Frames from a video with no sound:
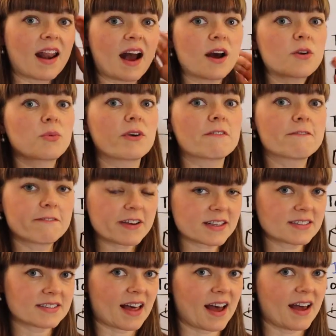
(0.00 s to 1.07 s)
And how do we
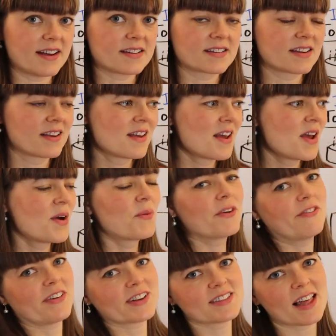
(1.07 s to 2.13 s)
fix that? We
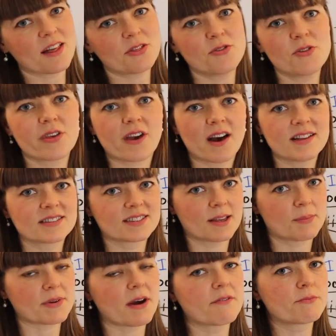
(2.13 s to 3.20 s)
fix that through the
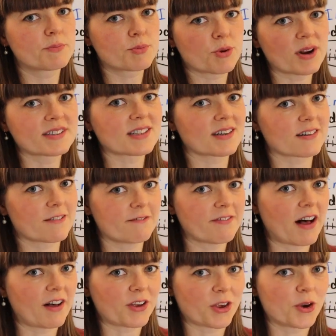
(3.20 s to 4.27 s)
concept of present
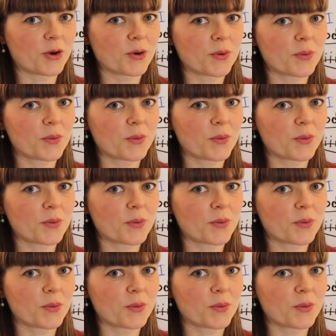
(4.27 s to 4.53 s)
value.